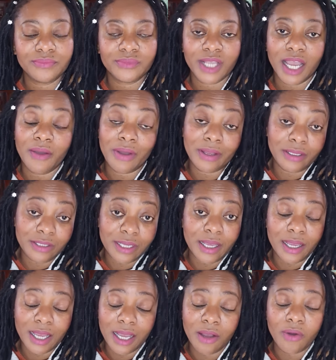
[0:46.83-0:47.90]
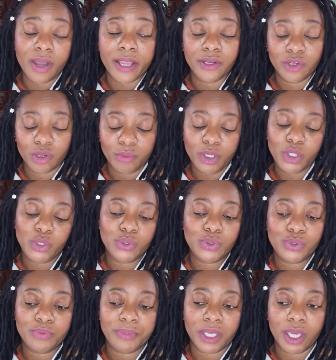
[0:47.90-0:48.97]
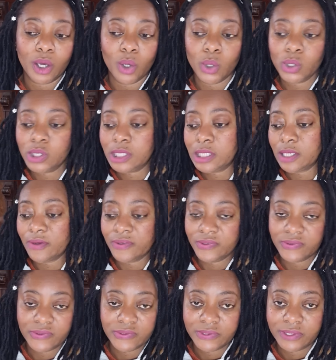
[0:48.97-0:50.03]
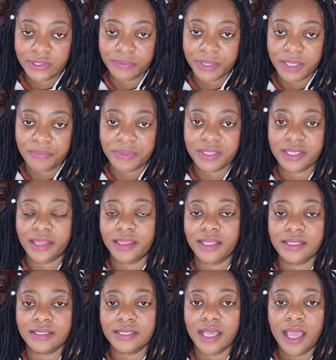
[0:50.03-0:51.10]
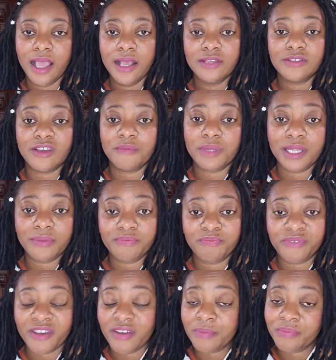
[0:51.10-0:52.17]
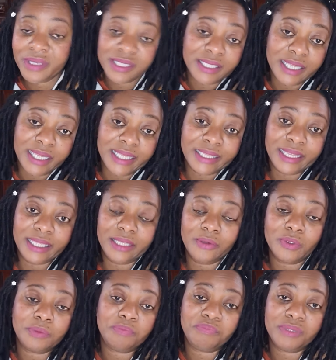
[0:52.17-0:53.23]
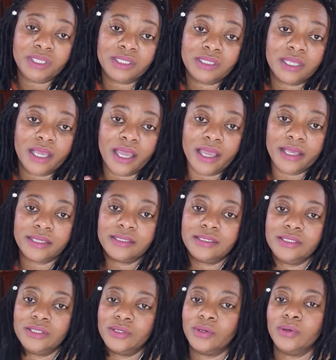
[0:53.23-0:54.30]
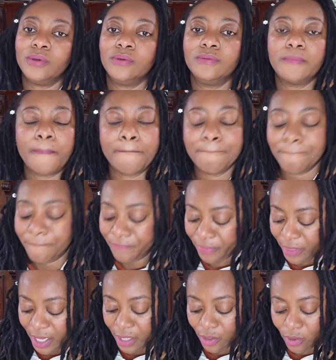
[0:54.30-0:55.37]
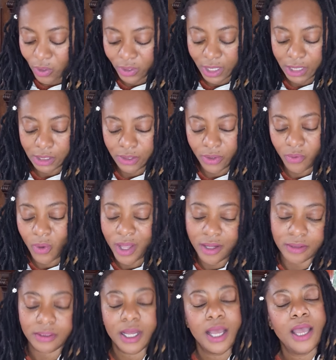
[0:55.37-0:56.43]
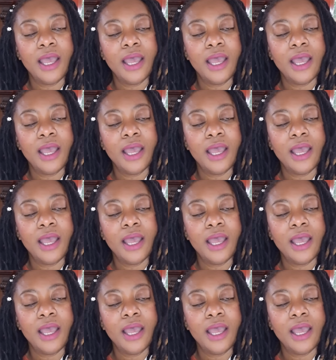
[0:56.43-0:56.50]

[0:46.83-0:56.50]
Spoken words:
how I normally used to because of so many busy things. So I've been very busy lately with business, you know, and all that. So, well,